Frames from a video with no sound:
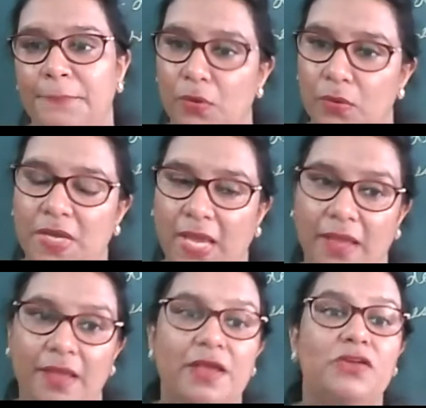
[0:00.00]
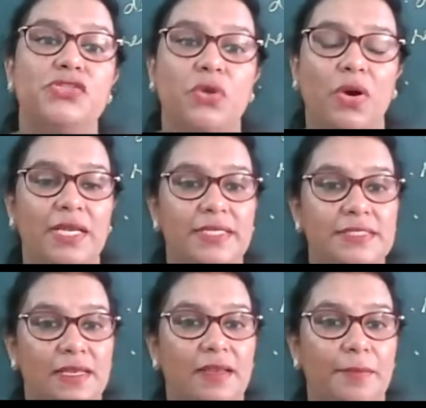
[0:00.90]
Okay. So a
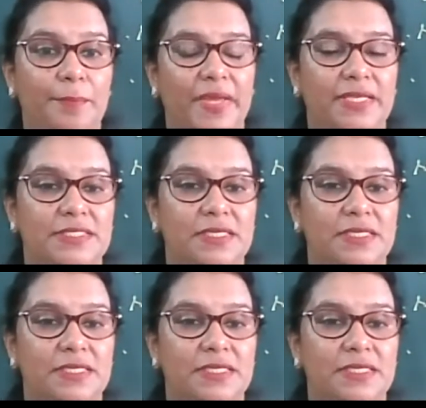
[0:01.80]
little bit,